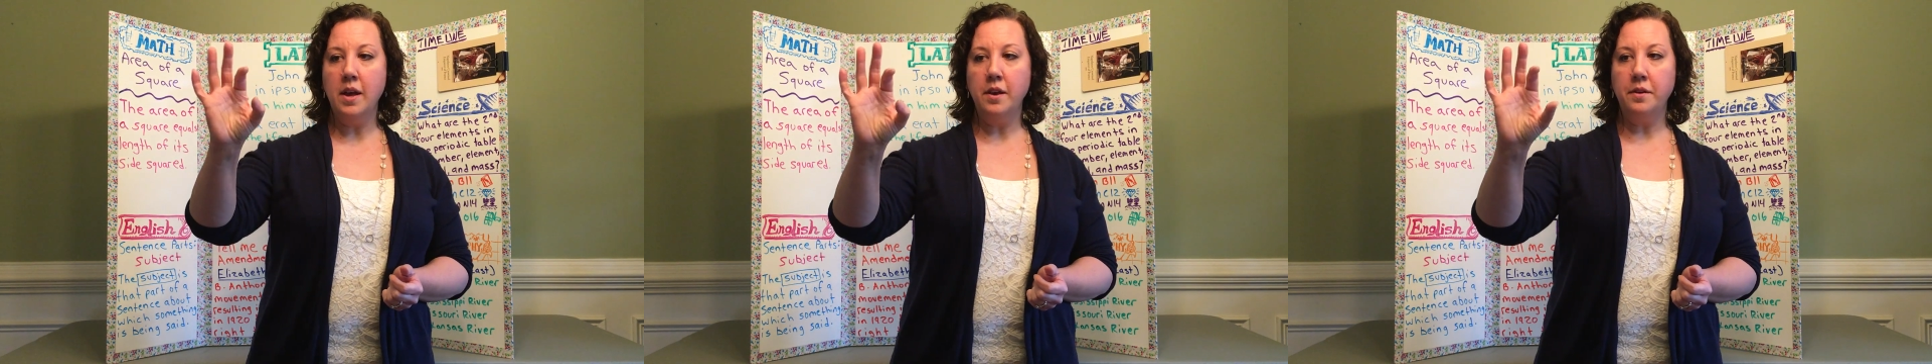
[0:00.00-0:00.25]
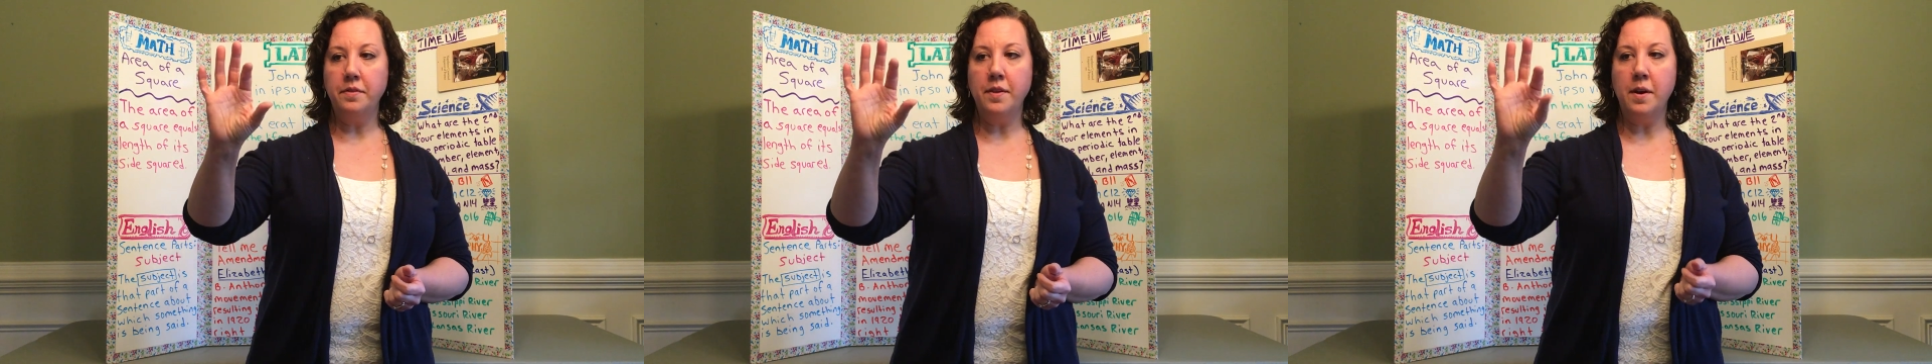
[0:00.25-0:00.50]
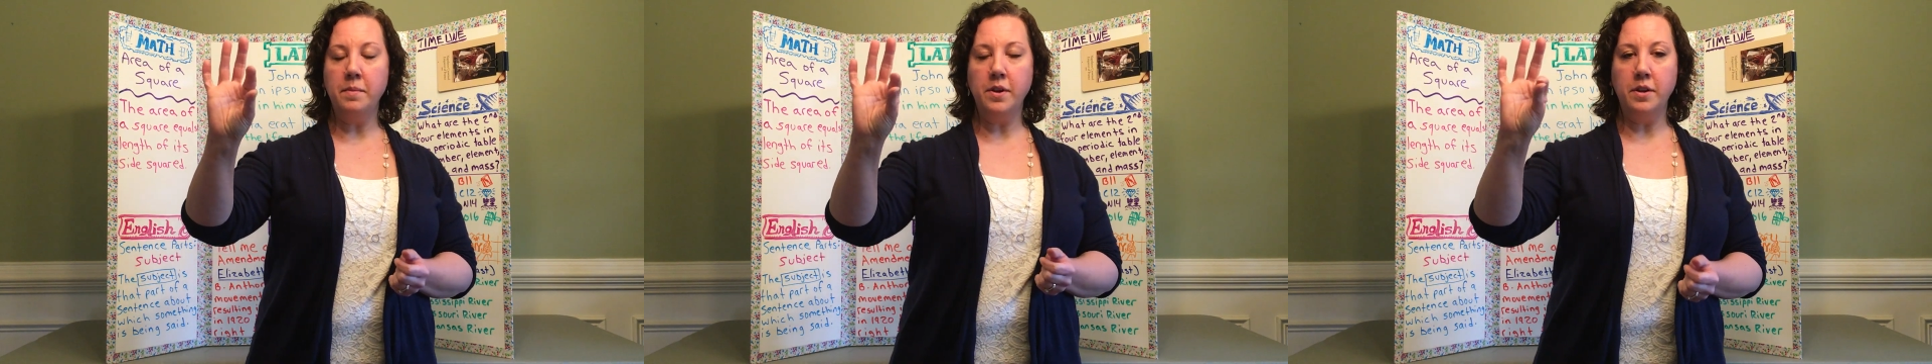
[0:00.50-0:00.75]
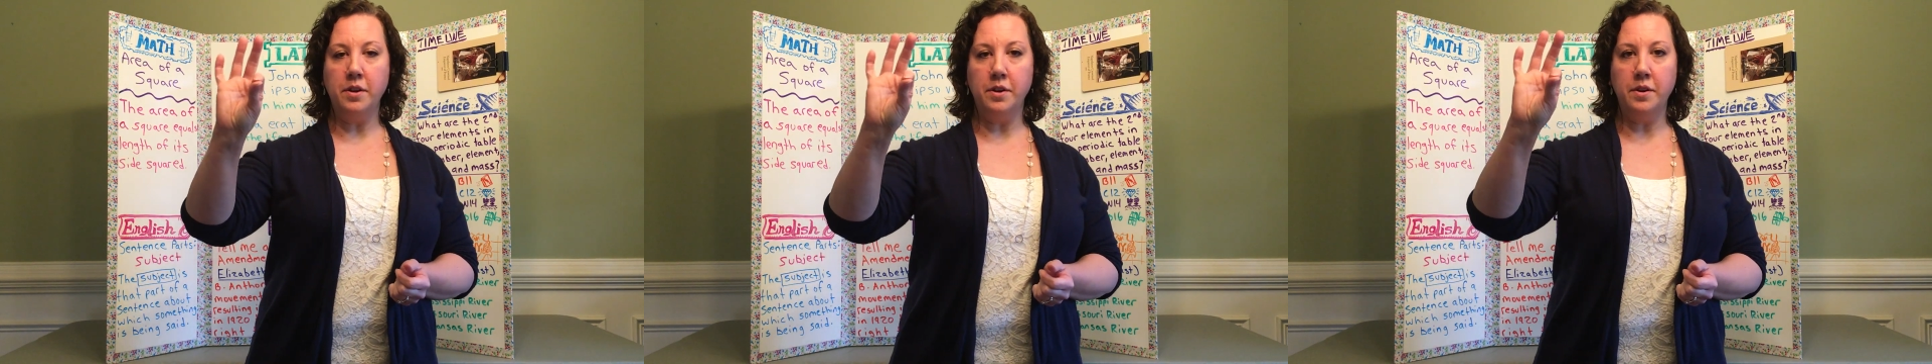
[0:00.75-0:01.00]
your thumb and
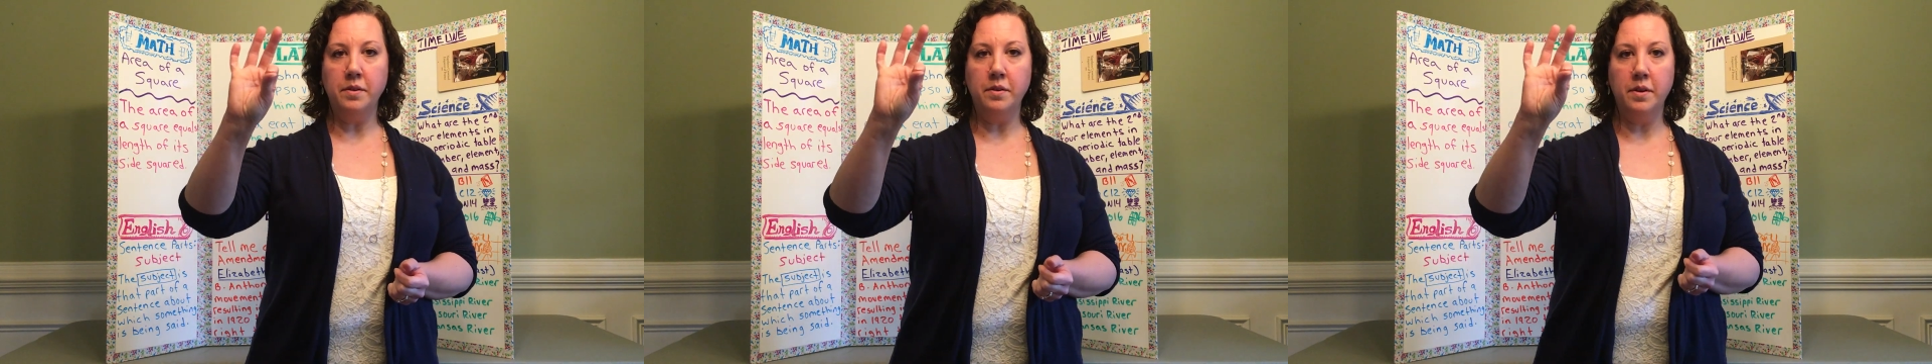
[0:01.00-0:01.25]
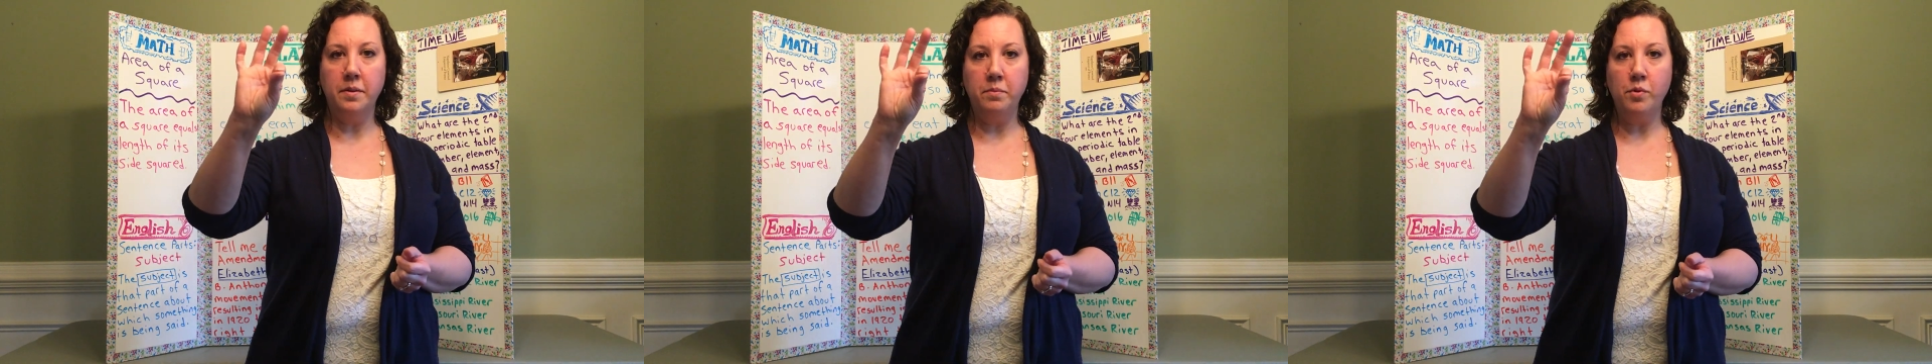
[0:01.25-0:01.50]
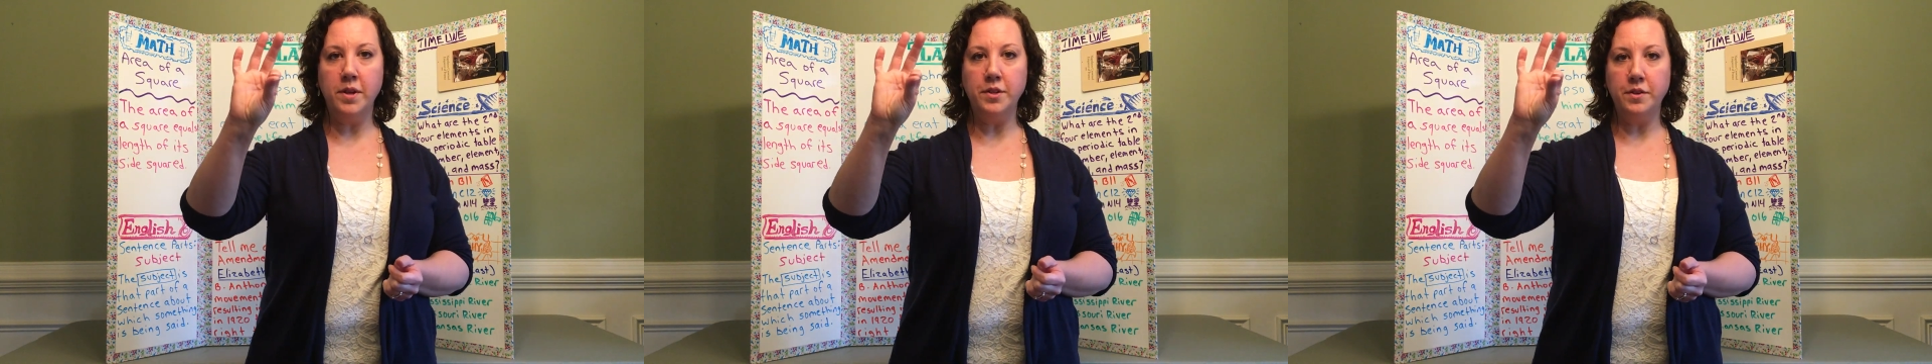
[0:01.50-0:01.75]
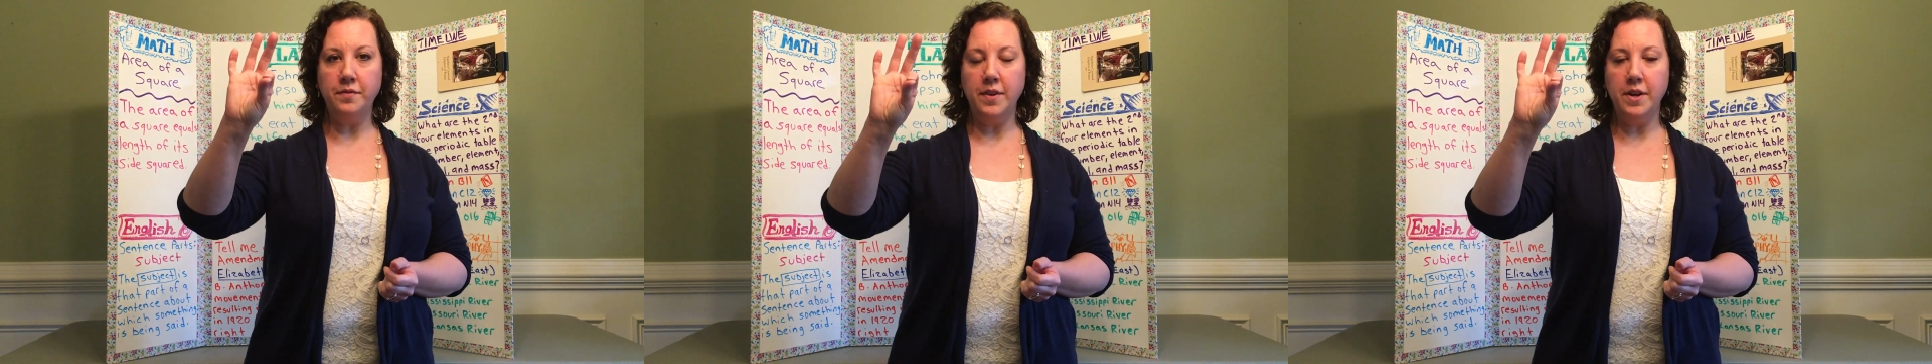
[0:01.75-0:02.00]
your
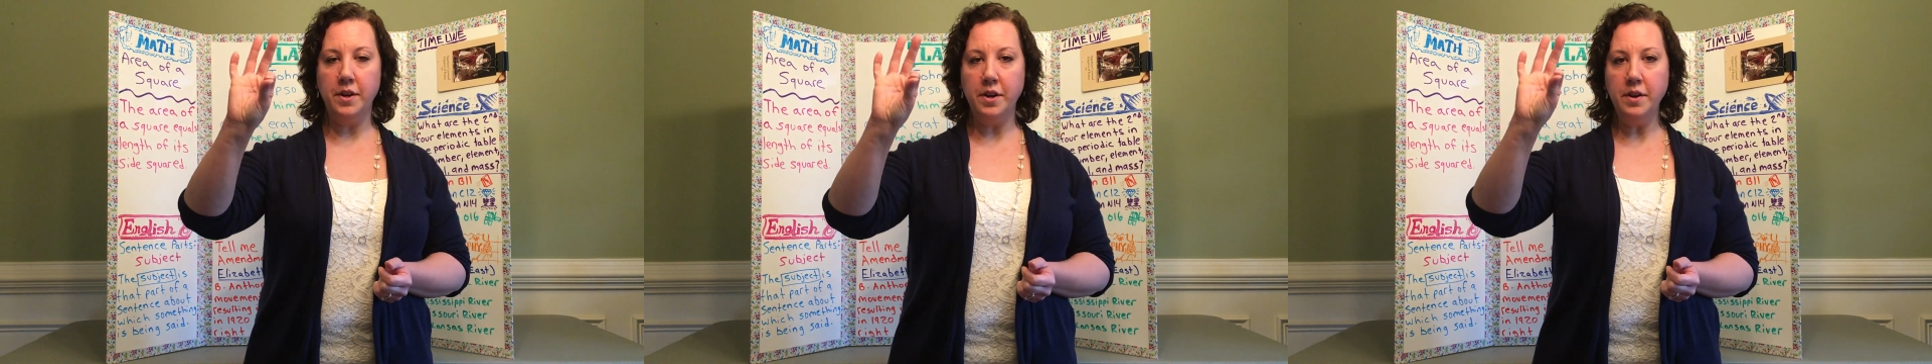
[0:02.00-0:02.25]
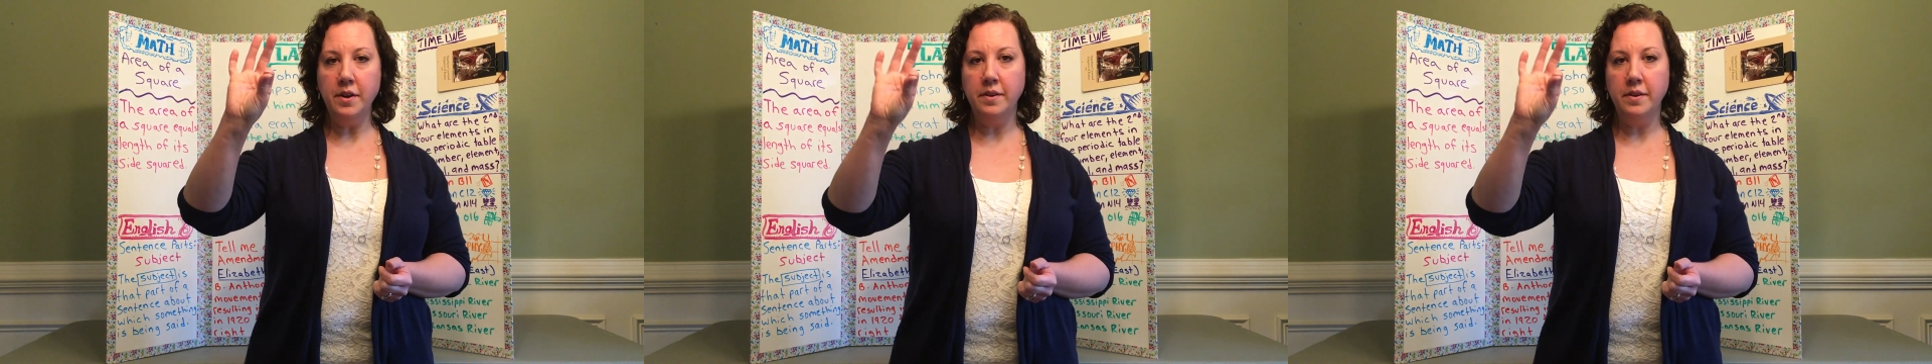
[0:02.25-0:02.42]
pointer finger,